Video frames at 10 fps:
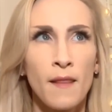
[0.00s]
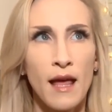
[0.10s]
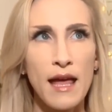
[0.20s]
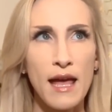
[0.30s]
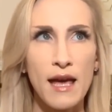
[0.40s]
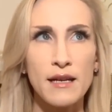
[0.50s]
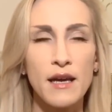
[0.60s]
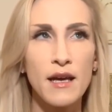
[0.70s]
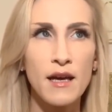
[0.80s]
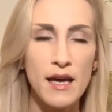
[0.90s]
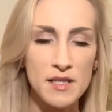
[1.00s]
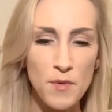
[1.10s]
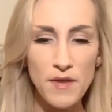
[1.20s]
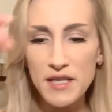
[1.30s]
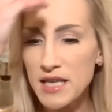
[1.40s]
and I
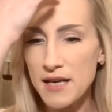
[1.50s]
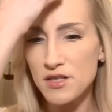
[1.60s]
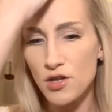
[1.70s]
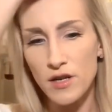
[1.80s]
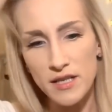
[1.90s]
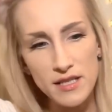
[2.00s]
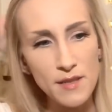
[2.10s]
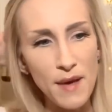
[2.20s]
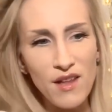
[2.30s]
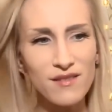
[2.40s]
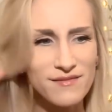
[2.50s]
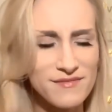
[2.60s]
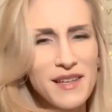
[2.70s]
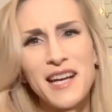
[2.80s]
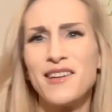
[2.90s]
sprayed the tester and it smelled
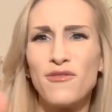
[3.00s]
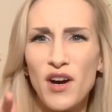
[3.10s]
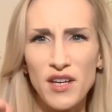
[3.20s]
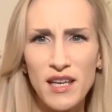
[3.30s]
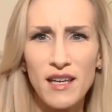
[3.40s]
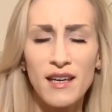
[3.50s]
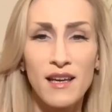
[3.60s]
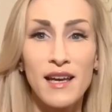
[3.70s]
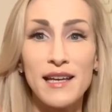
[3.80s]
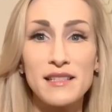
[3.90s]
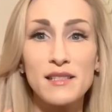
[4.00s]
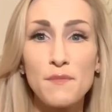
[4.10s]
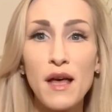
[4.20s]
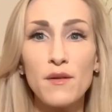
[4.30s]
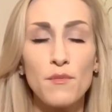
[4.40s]
kind of funky. It
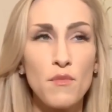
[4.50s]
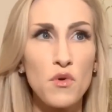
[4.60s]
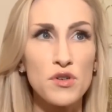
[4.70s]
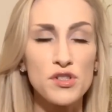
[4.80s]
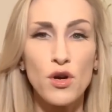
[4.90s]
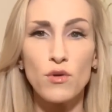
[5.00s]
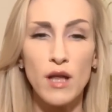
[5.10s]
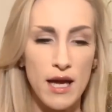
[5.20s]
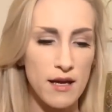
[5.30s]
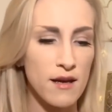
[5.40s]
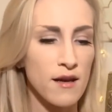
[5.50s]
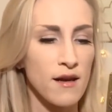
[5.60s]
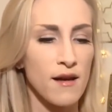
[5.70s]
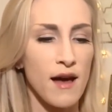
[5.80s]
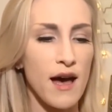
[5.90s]
smelled more so like
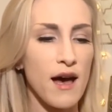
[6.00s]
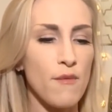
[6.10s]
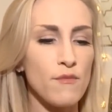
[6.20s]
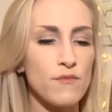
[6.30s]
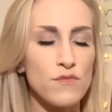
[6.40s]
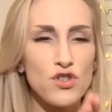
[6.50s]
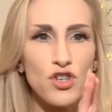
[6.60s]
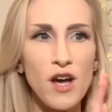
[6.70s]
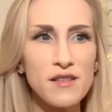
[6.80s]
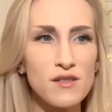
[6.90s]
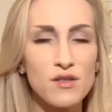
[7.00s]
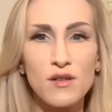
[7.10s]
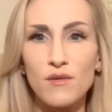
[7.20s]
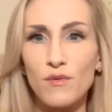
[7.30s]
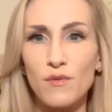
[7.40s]
um, just
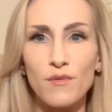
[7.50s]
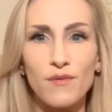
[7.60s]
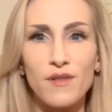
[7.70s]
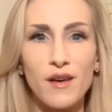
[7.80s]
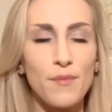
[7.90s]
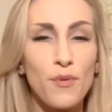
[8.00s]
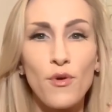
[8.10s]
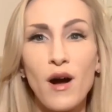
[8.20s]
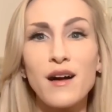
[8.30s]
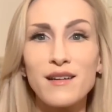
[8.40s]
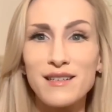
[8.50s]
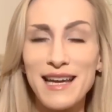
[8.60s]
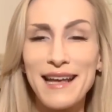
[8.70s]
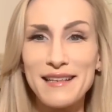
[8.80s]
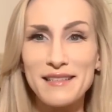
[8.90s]
the product
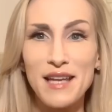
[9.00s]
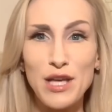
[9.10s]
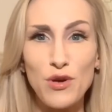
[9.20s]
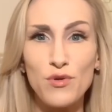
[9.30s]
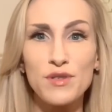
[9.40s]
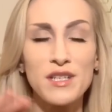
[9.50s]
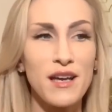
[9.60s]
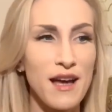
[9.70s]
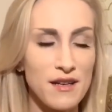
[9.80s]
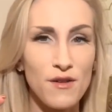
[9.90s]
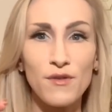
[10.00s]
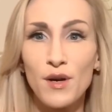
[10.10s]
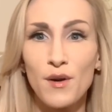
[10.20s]
I guess they use to kind of